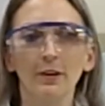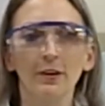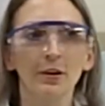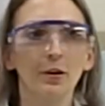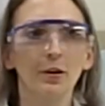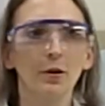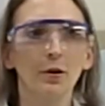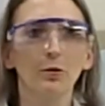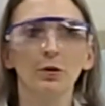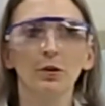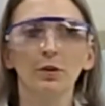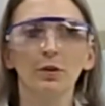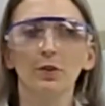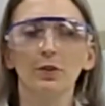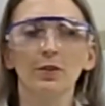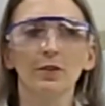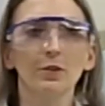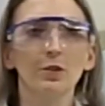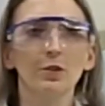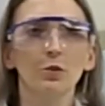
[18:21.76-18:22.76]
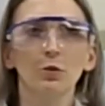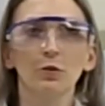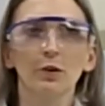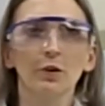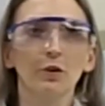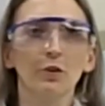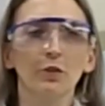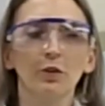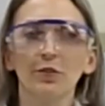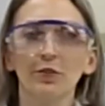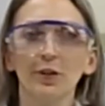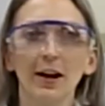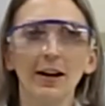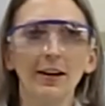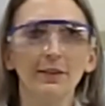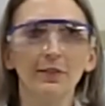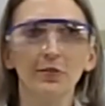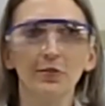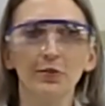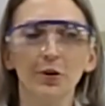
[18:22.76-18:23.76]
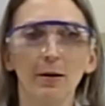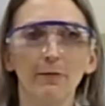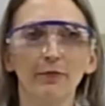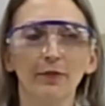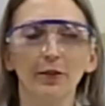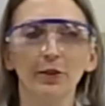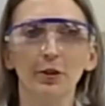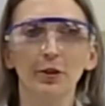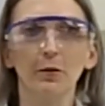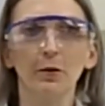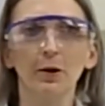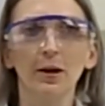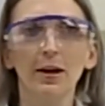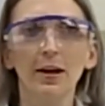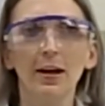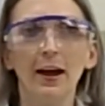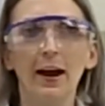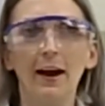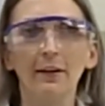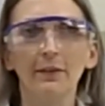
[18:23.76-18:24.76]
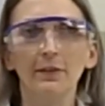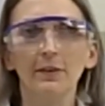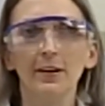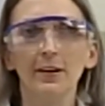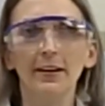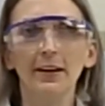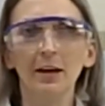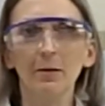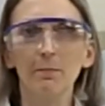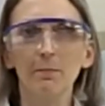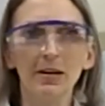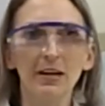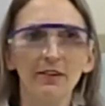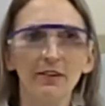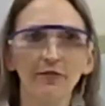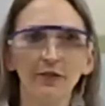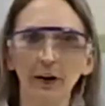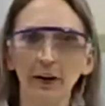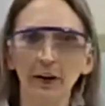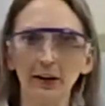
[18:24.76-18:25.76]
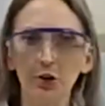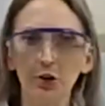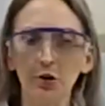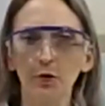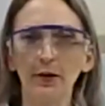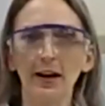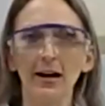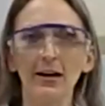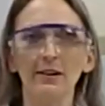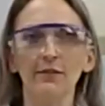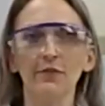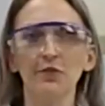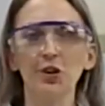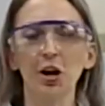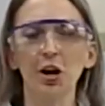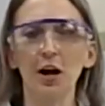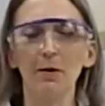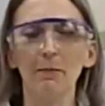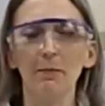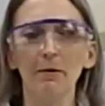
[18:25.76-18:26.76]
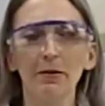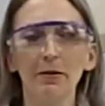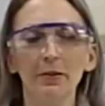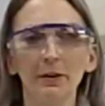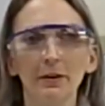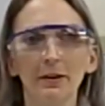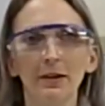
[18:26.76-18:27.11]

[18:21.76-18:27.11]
there's a science job for you. It can be a very creative job.